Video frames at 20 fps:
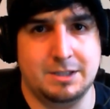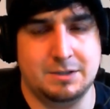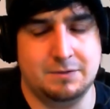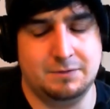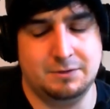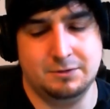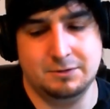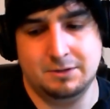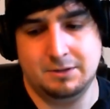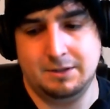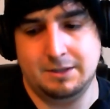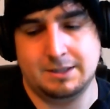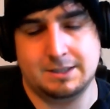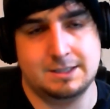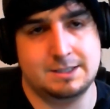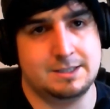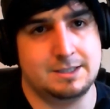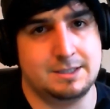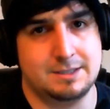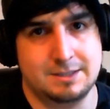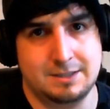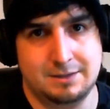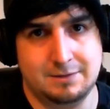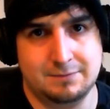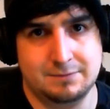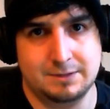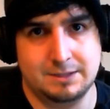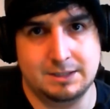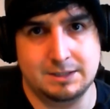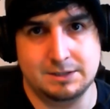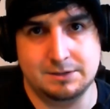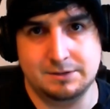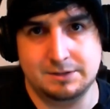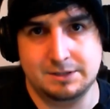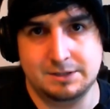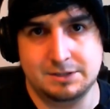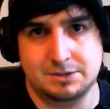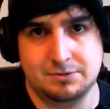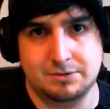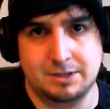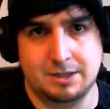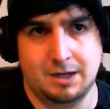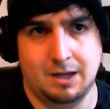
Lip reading: If you're on like a 16 fight losing streak,